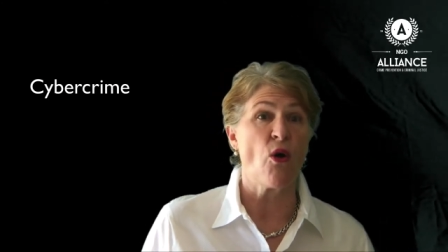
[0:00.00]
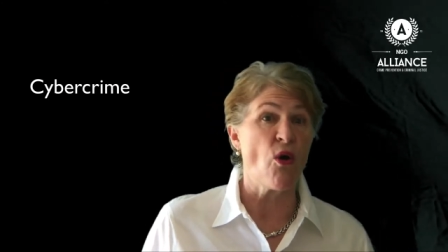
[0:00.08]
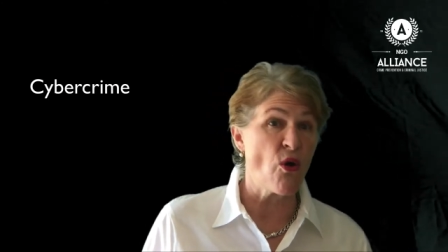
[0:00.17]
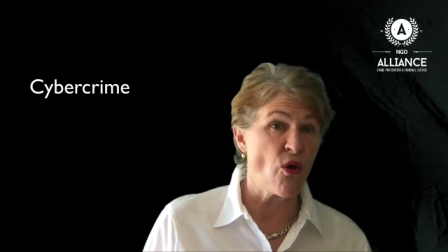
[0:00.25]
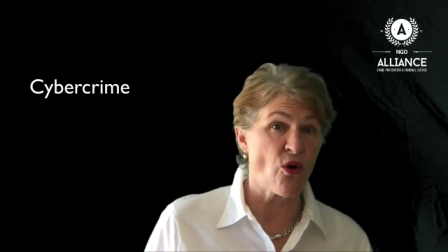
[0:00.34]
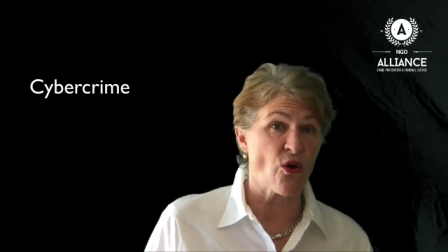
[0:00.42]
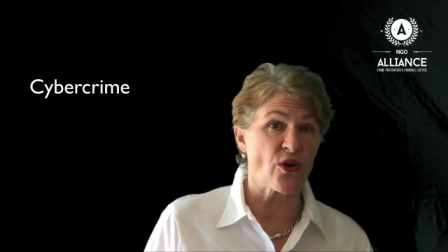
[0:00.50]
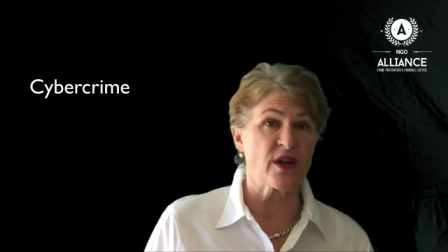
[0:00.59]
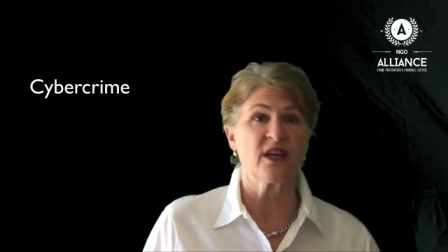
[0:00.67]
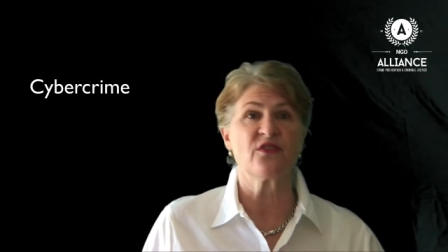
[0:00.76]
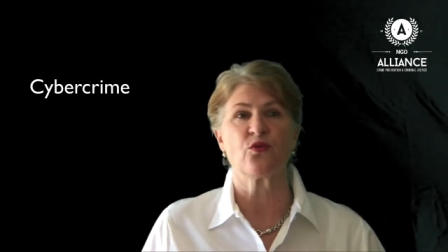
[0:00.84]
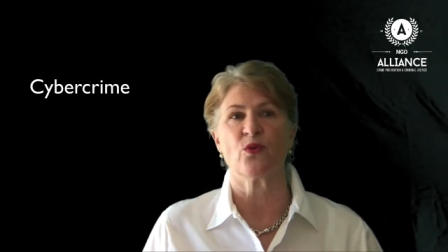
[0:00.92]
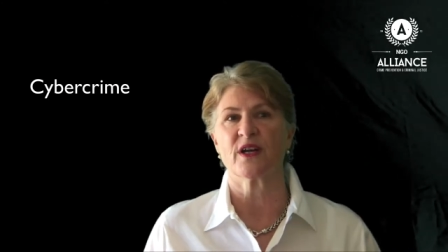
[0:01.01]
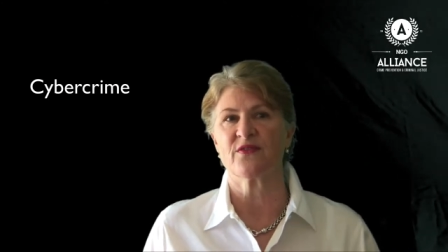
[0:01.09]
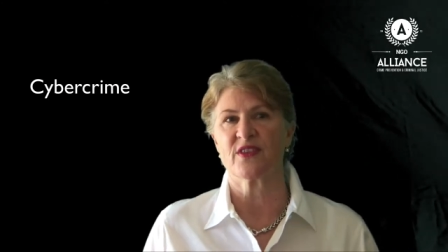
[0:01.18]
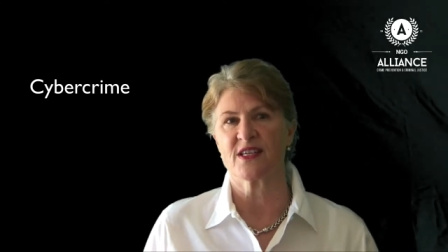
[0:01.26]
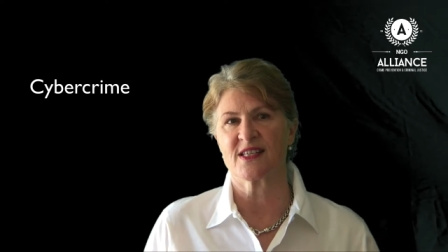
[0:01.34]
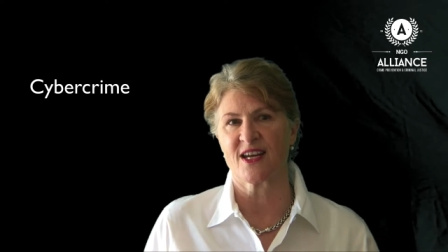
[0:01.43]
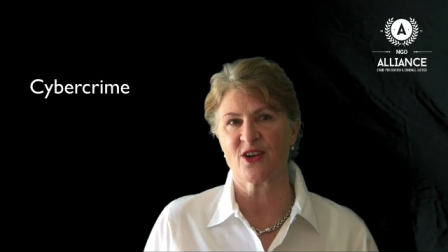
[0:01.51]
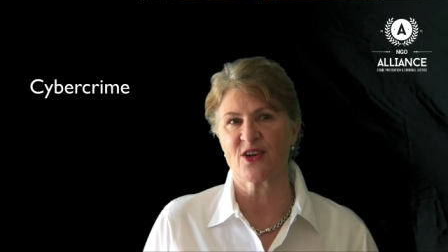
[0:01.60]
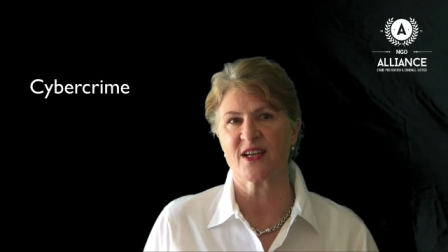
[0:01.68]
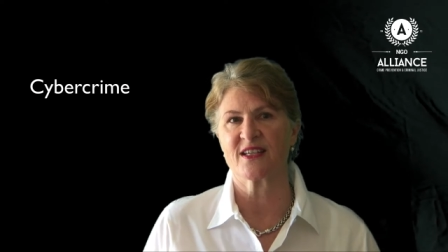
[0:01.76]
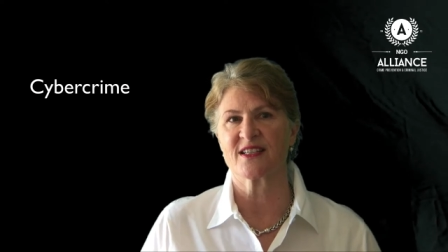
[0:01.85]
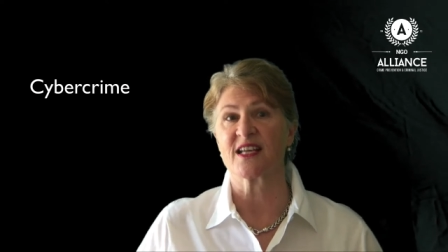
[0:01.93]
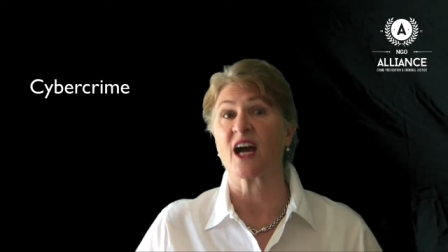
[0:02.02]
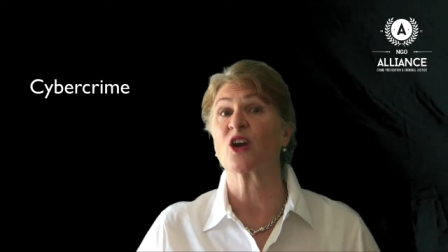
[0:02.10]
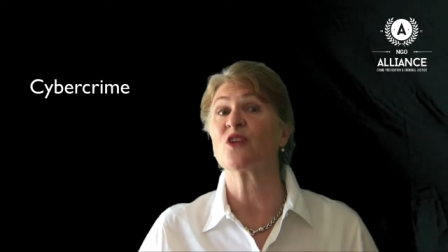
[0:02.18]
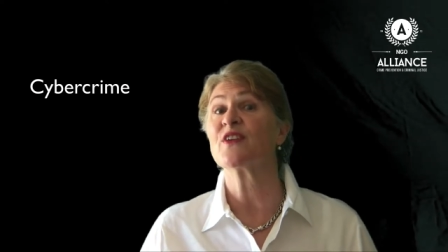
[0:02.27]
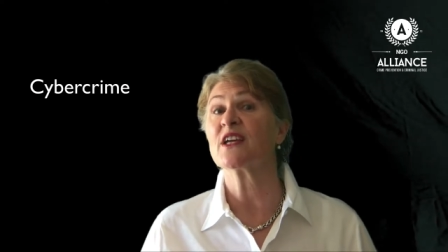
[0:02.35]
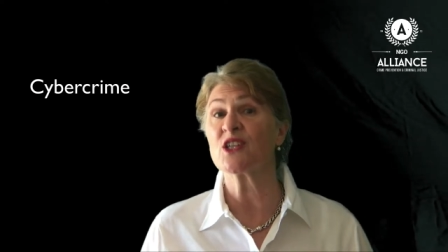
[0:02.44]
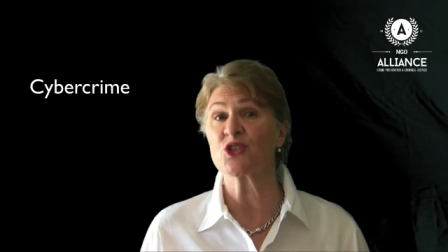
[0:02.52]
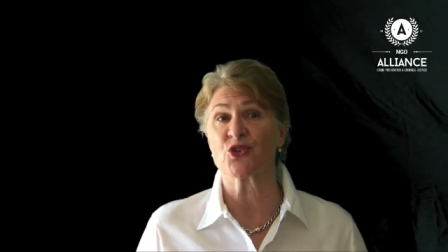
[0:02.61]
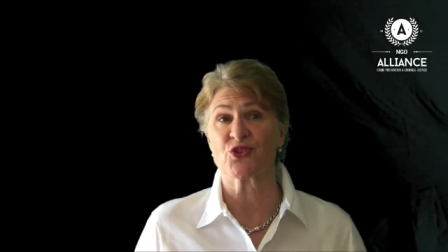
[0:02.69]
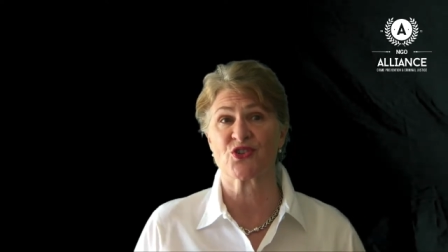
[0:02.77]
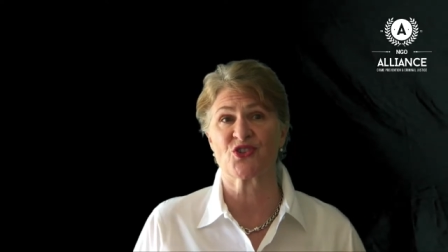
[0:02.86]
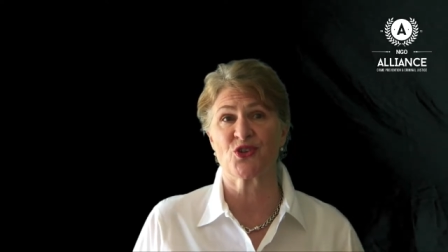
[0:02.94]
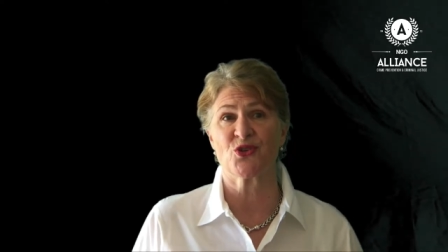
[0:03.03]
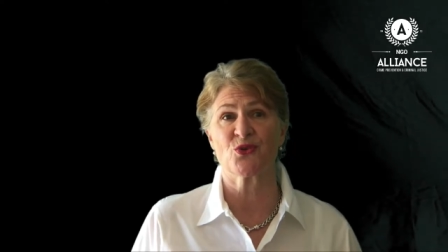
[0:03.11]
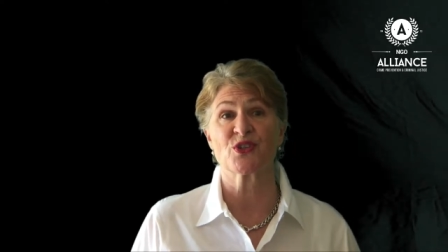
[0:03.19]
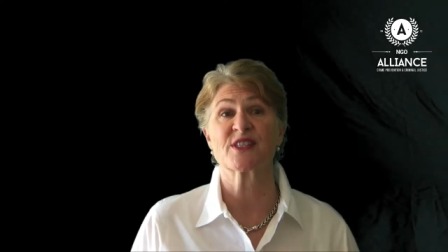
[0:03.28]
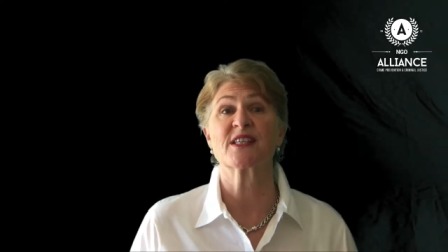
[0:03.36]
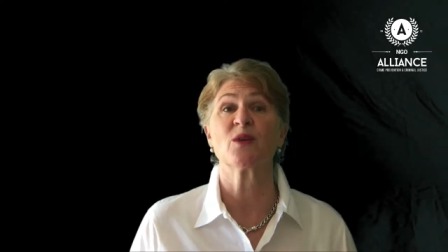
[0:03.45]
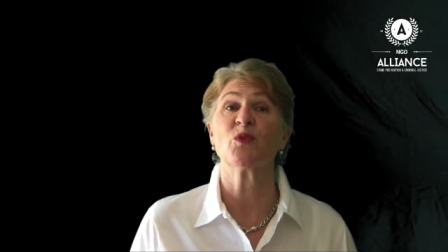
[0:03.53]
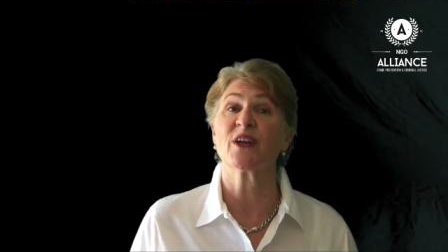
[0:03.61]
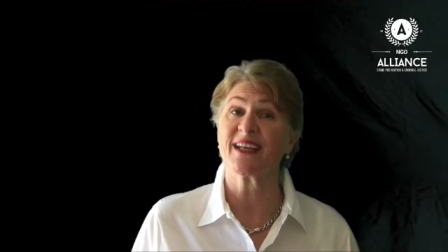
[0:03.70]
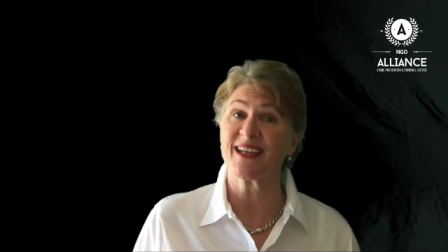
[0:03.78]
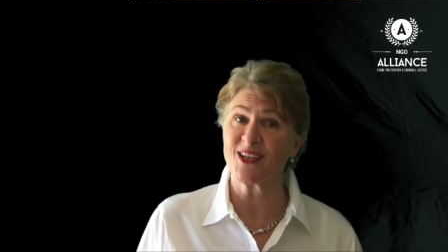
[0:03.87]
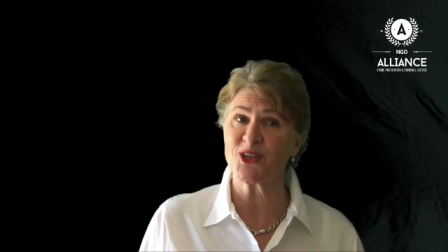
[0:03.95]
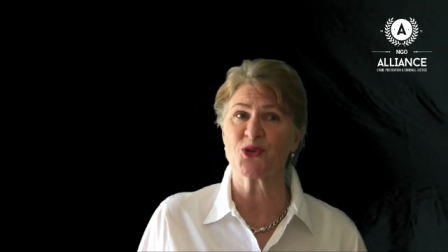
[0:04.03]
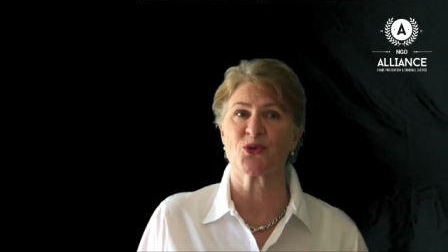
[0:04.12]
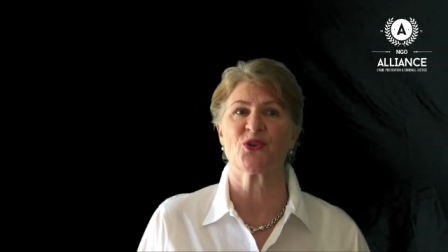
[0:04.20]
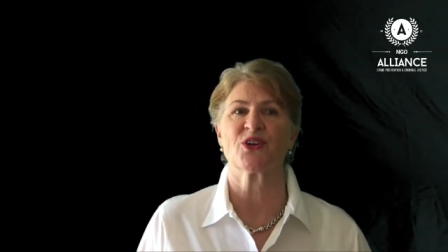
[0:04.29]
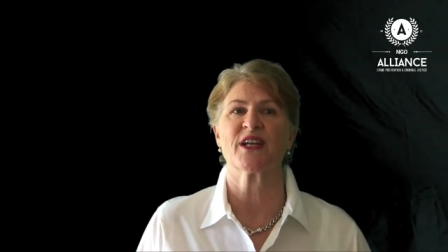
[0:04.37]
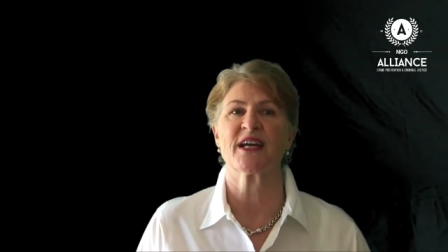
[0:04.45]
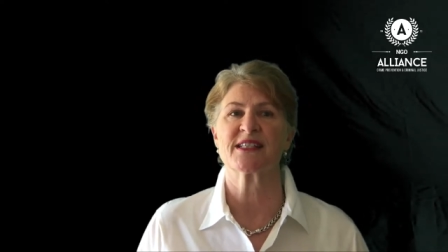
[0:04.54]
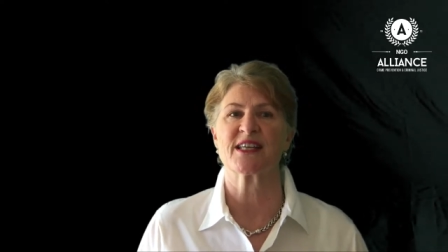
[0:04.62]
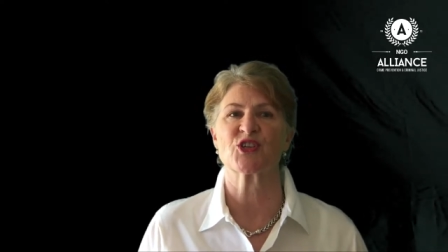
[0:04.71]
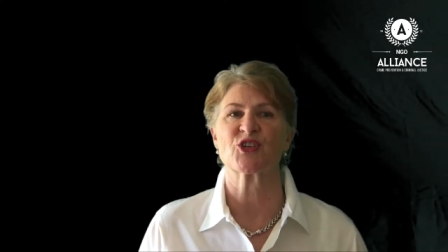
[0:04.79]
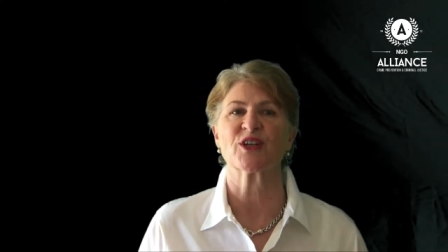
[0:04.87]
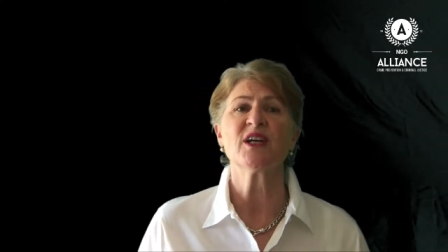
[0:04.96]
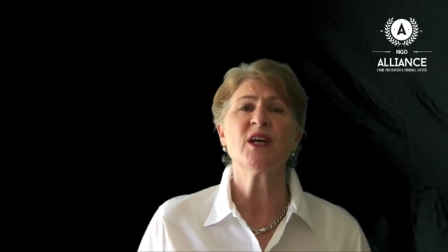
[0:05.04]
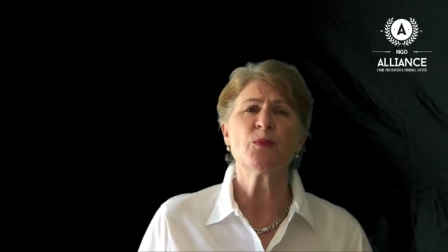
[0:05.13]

or if one of these areas are of interest to you or someone in your organization,